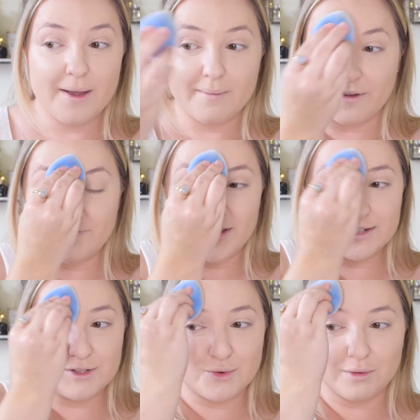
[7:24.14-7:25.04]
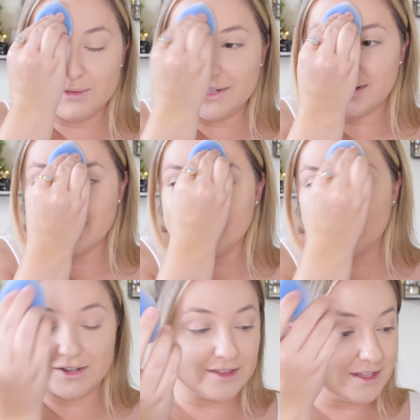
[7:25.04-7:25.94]
My face normally doesn't
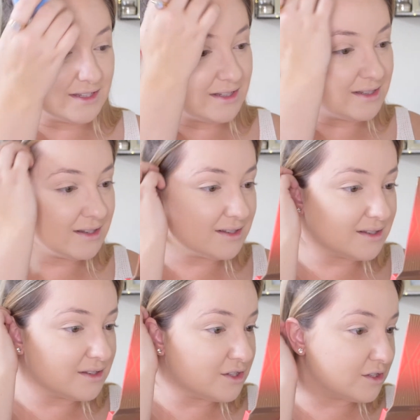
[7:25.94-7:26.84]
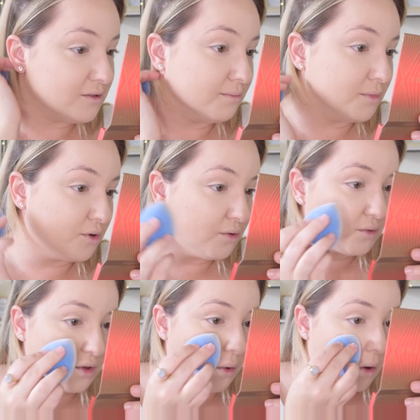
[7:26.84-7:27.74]
look this
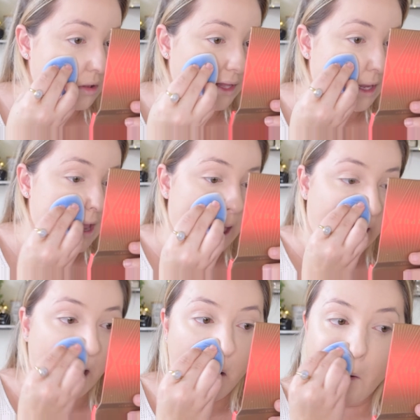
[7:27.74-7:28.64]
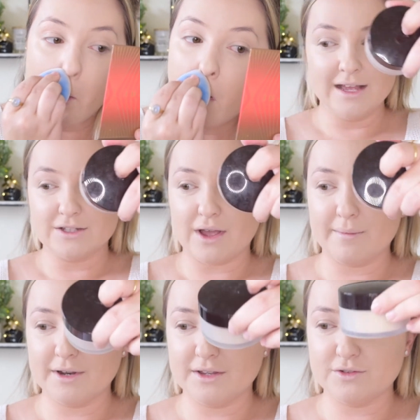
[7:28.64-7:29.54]
smooth. Holy cow. So I'm
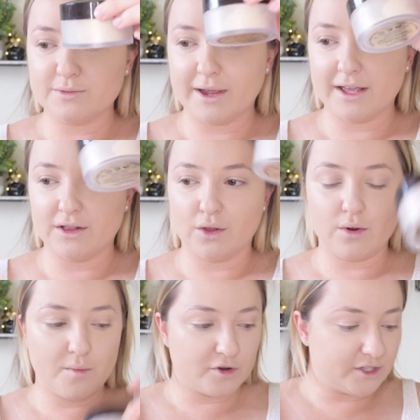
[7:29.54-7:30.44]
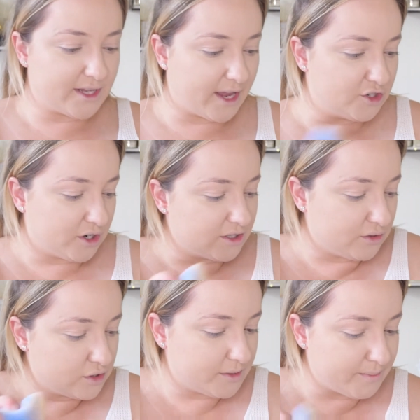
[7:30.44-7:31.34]
going to use my Laura Mercier
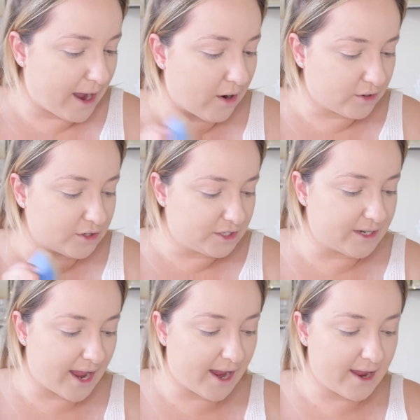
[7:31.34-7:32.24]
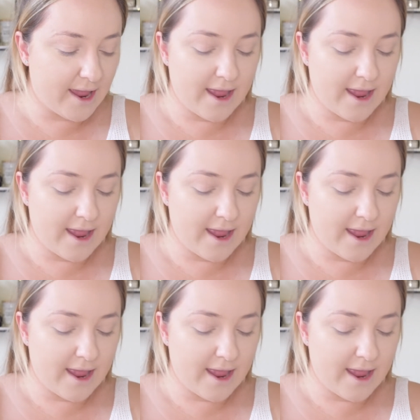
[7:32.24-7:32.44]
translucent powder today.